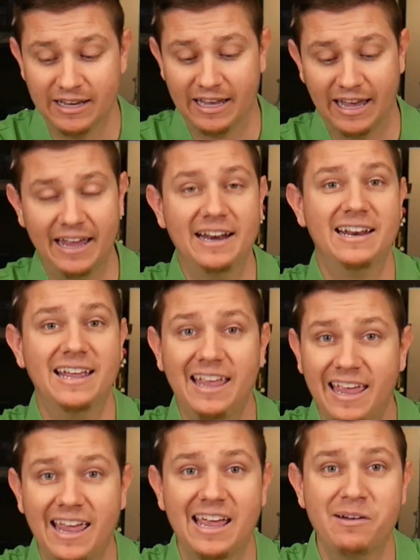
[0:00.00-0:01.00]
And it
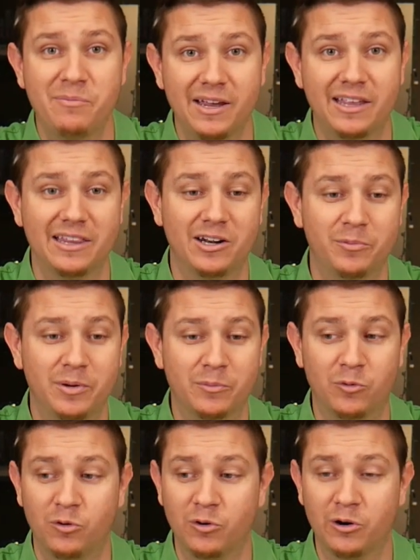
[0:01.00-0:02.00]
can be a little bit
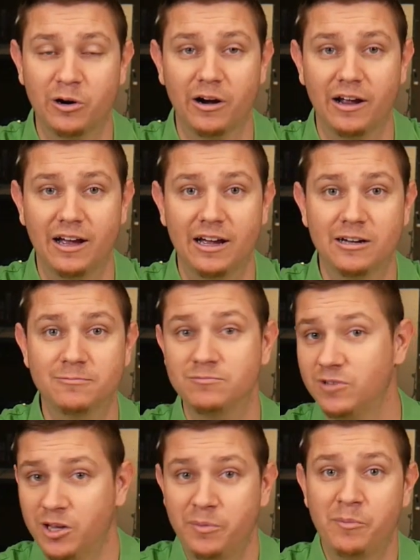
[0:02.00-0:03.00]
more
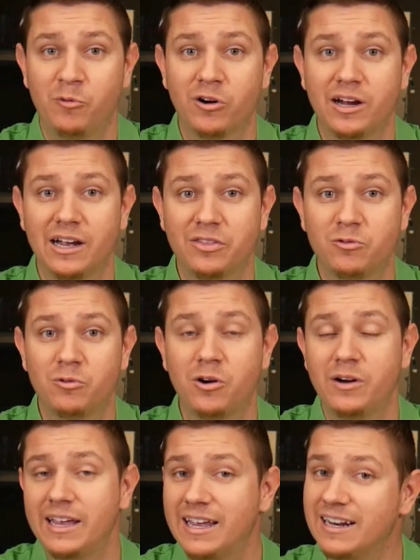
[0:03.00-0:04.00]

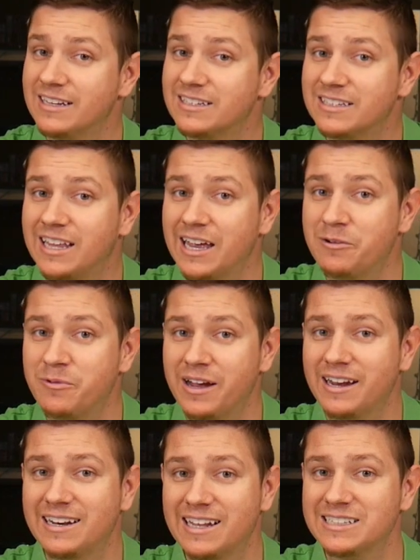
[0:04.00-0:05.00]
cutthroat in a slight way,
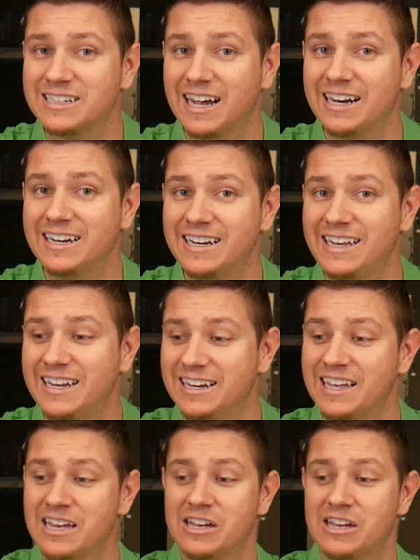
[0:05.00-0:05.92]
and that's kind of neat.